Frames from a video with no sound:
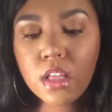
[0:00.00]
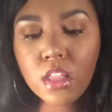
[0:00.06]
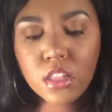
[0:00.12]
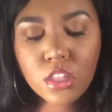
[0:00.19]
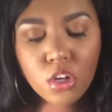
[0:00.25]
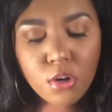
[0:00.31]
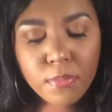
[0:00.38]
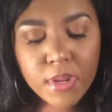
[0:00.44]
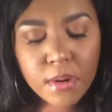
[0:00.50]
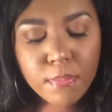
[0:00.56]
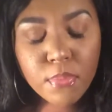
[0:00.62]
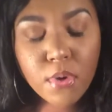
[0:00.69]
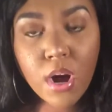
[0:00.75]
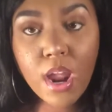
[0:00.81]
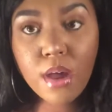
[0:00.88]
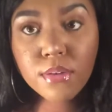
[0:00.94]
a little bit of
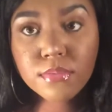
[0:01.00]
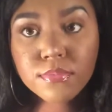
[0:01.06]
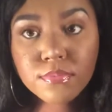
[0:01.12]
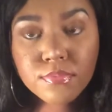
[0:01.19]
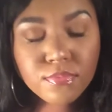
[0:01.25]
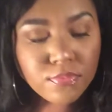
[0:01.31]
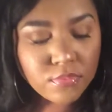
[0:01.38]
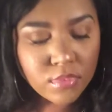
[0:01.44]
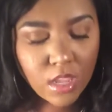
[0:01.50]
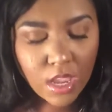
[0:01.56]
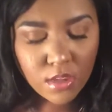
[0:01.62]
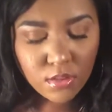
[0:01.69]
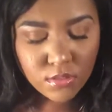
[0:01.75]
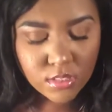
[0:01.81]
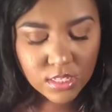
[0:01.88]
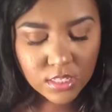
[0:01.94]
brown. I
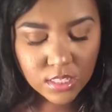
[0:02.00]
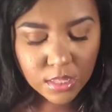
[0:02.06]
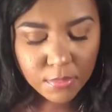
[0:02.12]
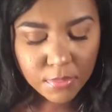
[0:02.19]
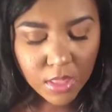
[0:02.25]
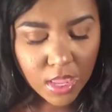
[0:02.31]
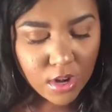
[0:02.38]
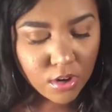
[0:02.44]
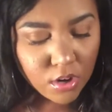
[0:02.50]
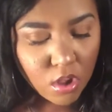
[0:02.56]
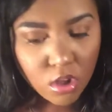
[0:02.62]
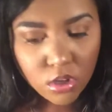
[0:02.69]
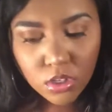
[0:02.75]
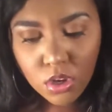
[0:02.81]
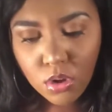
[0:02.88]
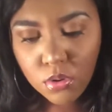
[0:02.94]
used this lip liner
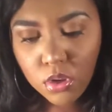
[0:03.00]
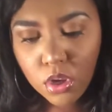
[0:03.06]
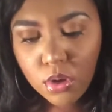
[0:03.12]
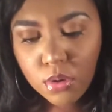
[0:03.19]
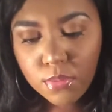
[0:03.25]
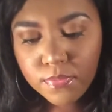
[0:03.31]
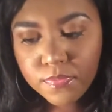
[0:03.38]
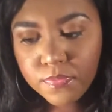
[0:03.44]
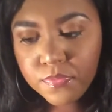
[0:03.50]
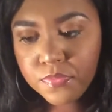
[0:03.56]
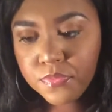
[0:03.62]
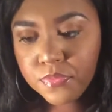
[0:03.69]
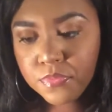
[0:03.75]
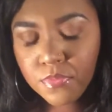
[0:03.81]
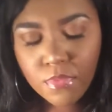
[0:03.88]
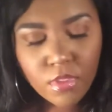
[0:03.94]
called Cocoa
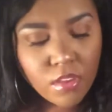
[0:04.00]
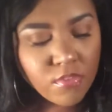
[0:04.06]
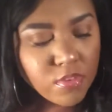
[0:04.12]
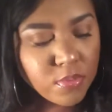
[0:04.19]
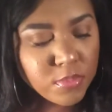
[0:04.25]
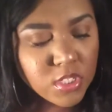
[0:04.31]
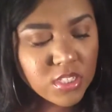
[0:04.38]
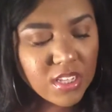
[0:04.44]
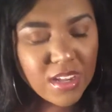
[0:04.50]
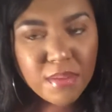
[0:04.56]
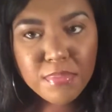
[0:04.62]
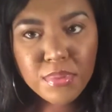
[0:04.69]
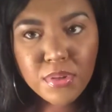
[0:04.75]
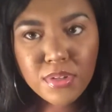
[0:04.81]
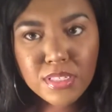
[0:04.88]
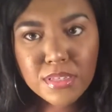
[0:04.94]
from just like a
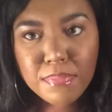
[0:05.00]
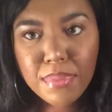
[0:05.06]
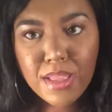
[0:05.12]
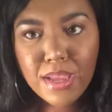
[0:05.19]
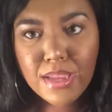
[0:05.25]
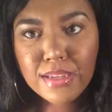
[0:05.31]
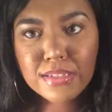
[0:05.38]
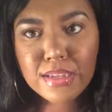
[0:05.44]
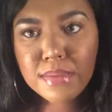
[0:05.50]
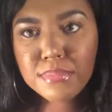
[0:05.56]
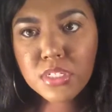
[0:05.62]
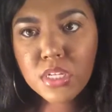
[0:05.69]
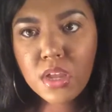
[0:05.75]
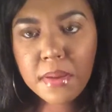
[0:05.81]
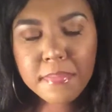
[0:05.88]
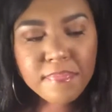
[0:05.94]
beauty supply type
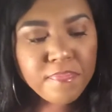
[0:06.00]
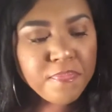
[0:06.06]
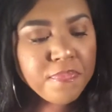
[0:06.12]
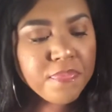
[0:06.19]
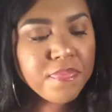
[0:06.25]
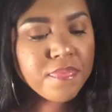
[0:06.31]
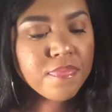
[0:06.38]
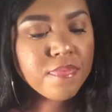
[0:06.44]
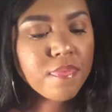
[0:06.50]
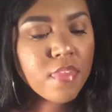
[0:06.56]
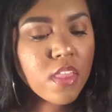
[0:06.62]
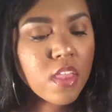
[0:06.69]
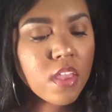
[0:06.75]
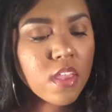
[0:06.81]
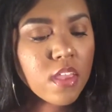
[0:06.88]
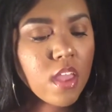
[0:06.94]
shop.
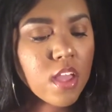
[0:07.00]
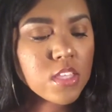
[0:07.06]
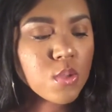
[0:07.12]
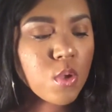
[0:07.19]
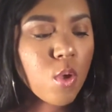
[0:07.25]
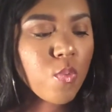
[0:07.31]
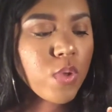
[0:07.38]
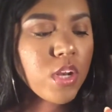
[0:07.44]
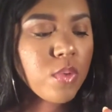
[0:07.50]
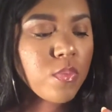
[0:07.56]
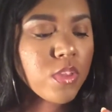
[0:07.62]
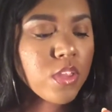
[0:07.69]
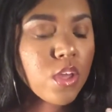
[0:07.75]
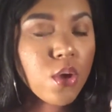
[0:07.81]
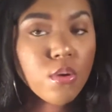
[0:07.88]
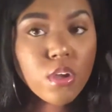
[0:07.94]
Yeah, so I went in with
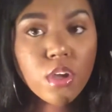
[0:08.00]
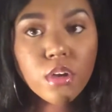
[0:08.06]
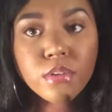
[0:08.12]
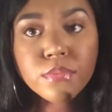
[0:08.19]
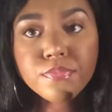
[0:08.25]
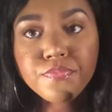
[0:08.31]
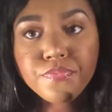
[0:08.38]
Cocoa,